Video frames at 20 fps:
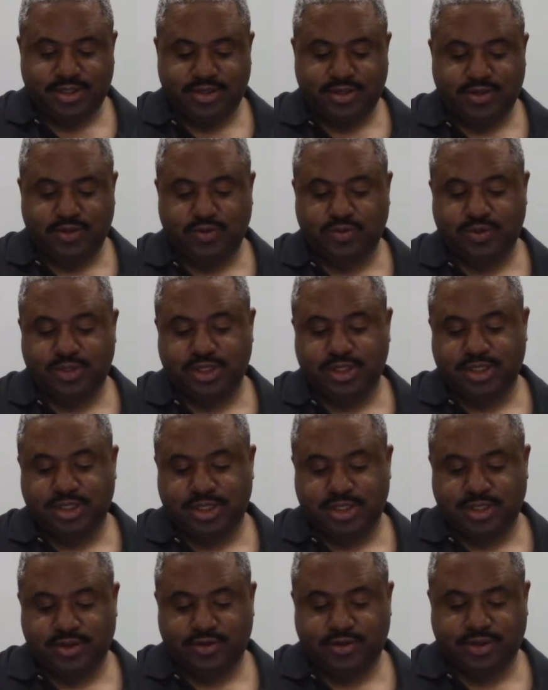So this one
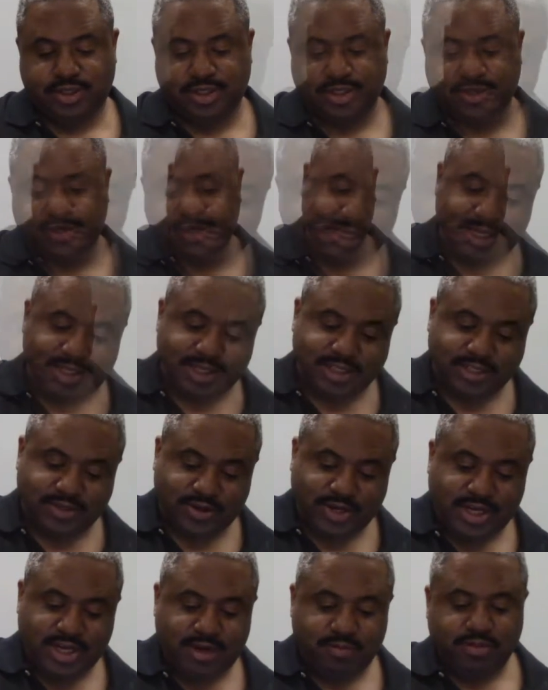gets interesting.
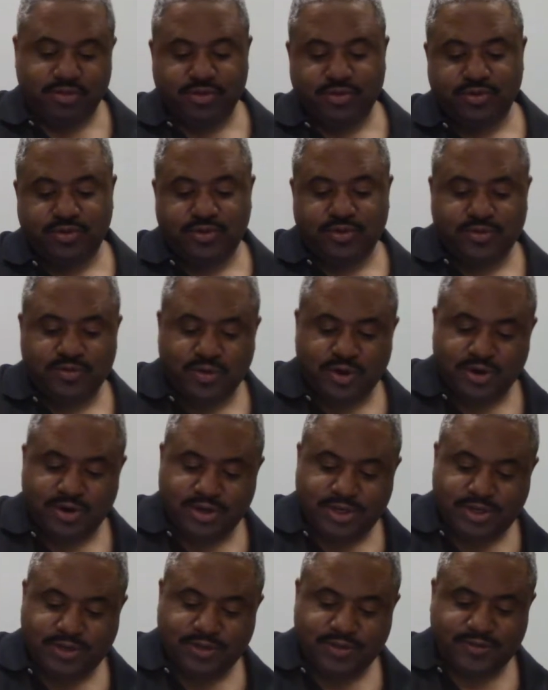So the Hebrew
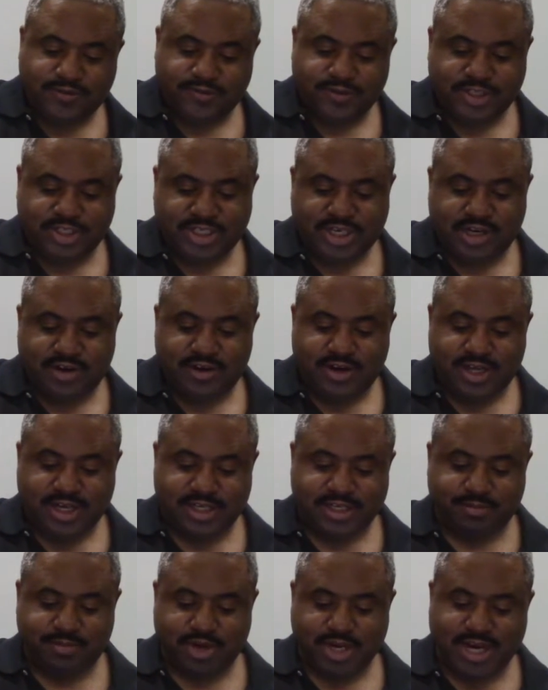word used for chariot
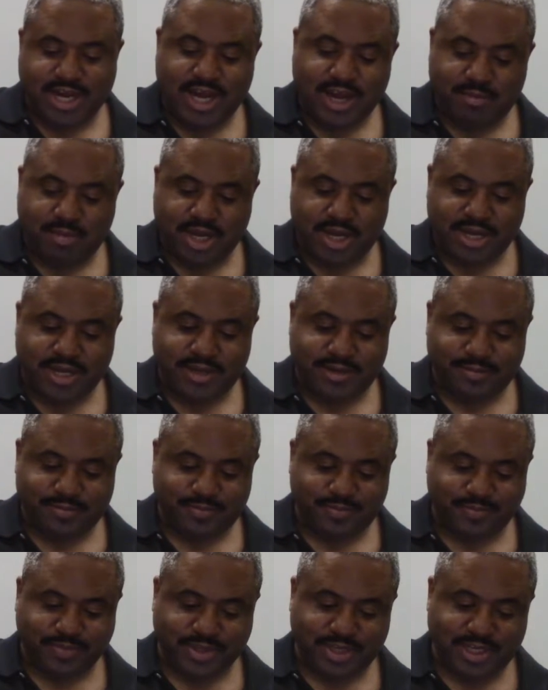is merkabah.
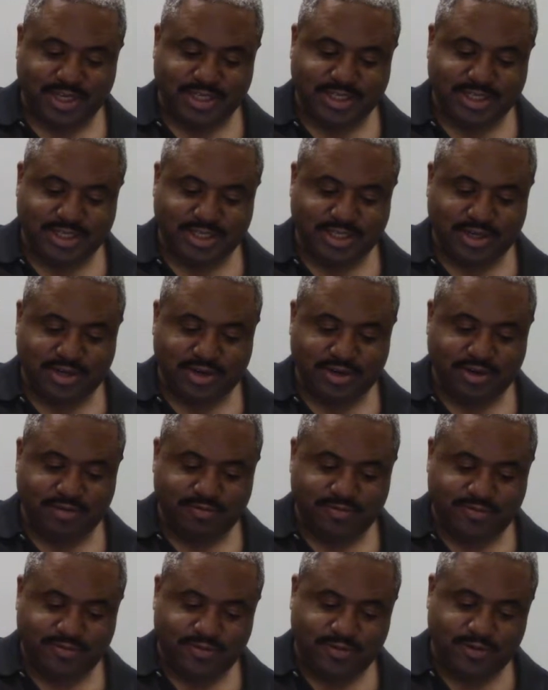It's a
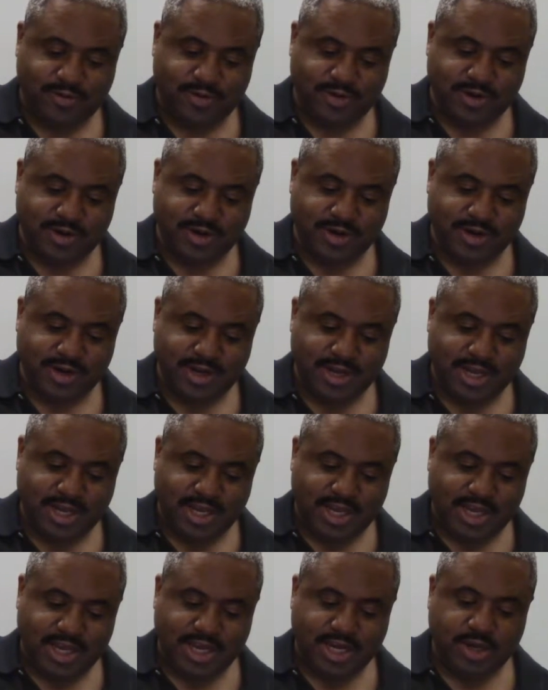term for
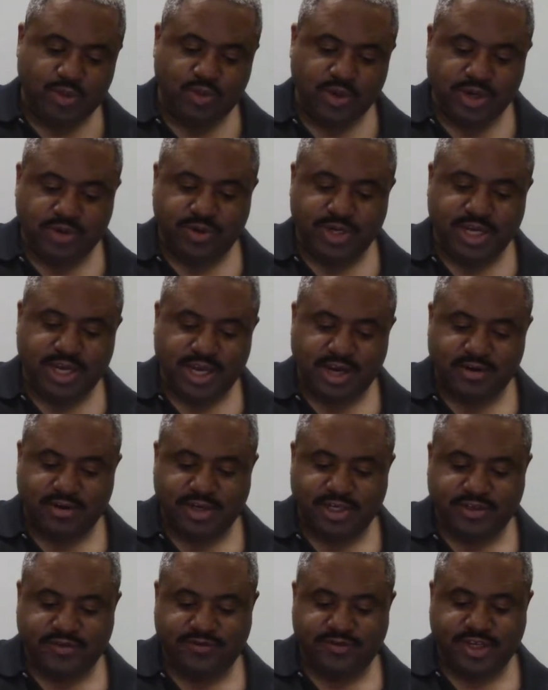any wheeled
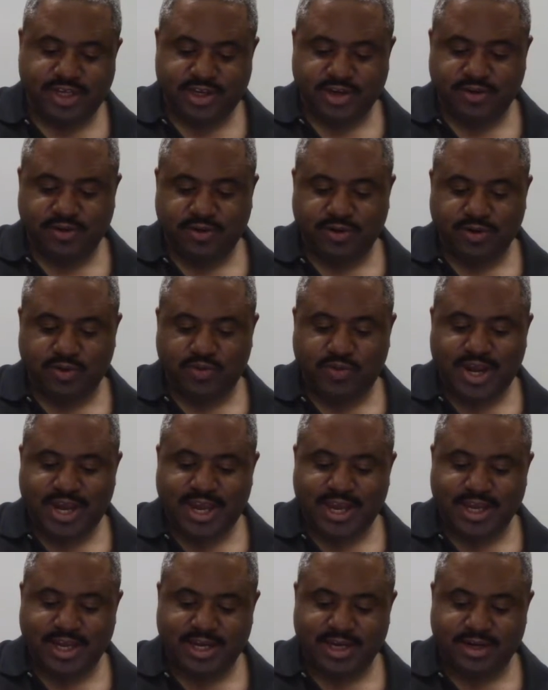carriage, vehicle, or
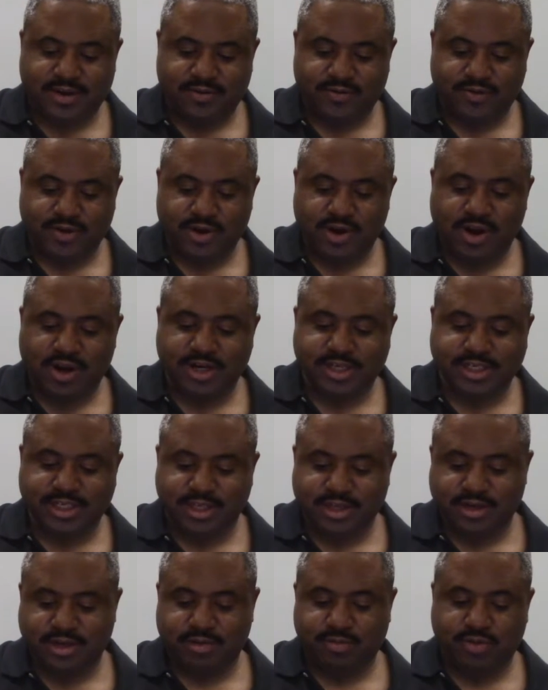wagon, regardless
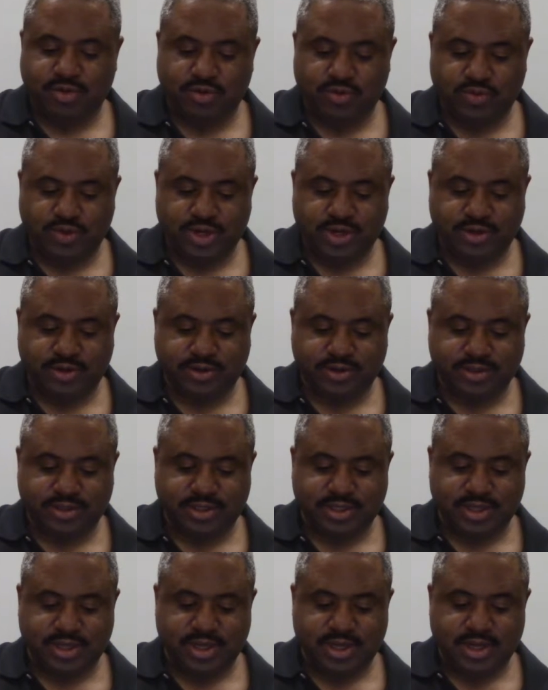of the number of
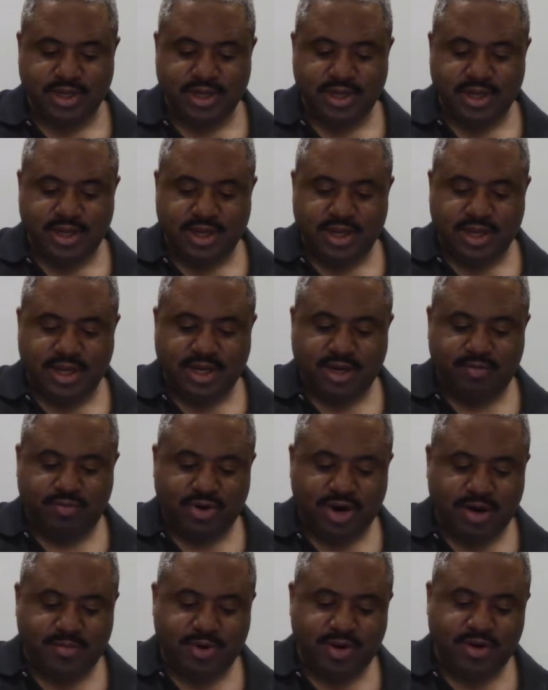wheels. The
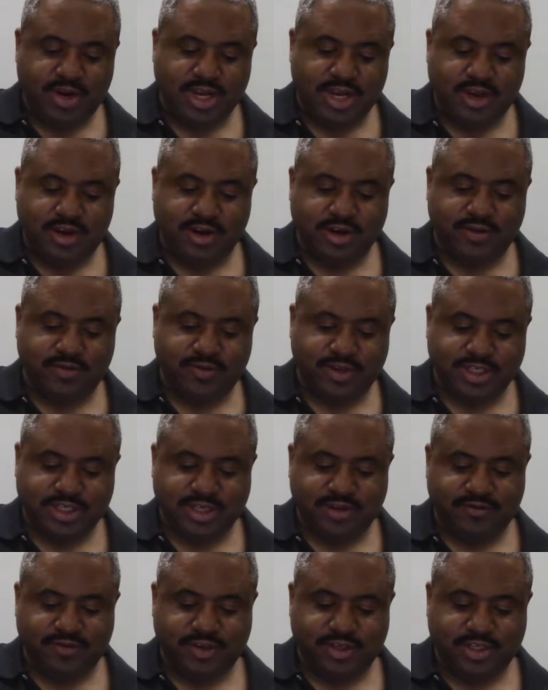primary
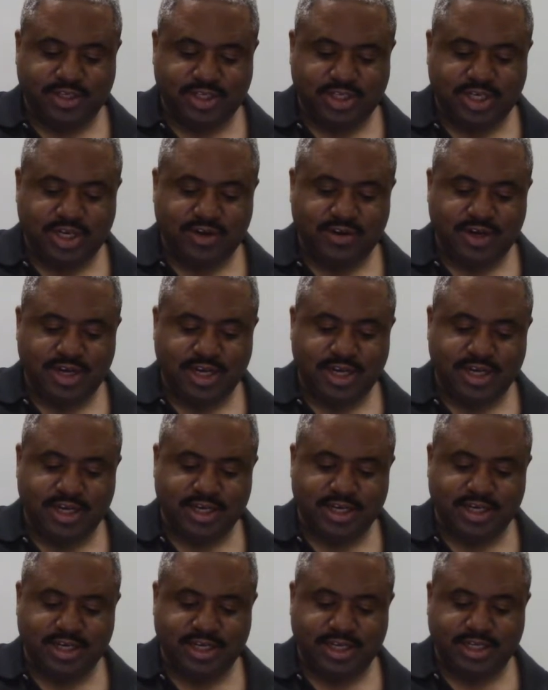characteristic of a
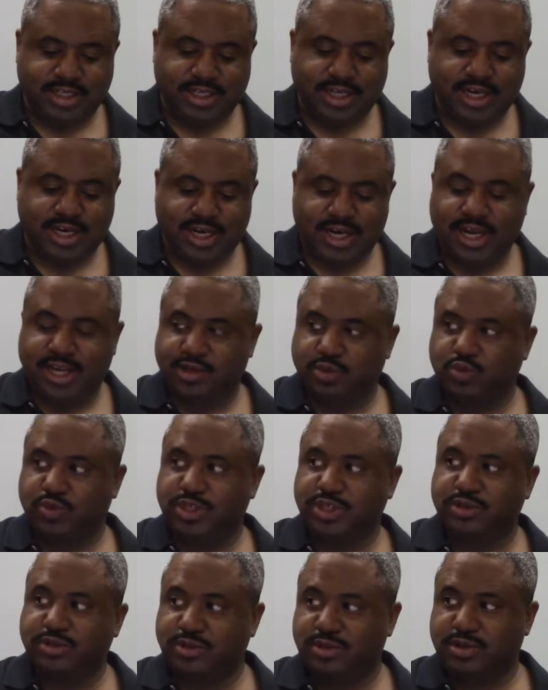chariot is that it has
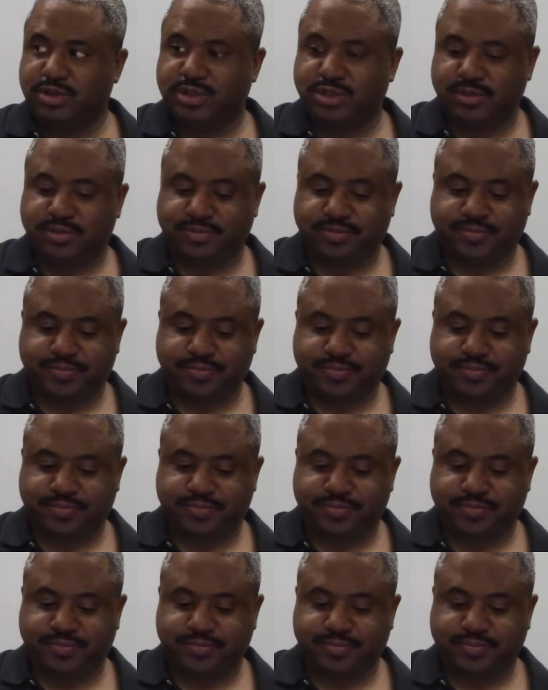wheels.